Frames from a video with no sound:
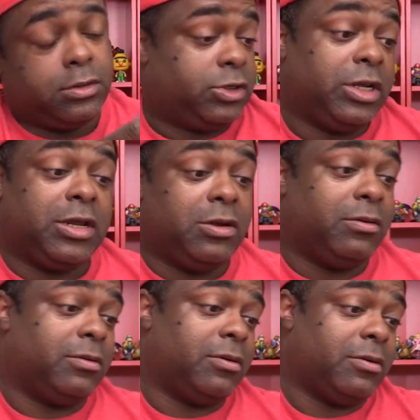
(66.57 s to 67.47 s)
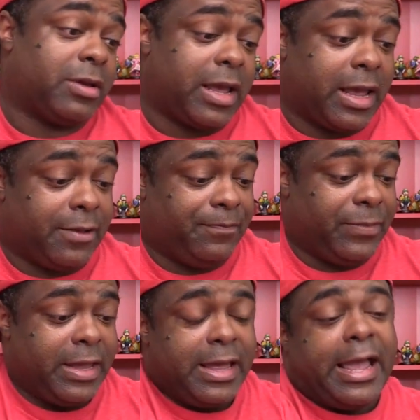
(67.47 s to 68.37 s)
She cute. Okay,
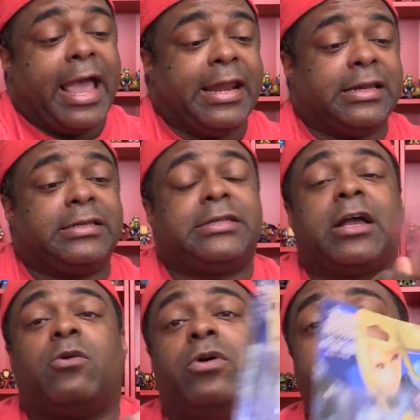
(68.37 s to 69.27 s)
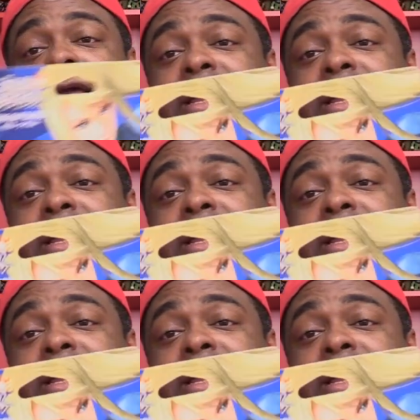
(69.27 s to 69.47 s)
and then the second one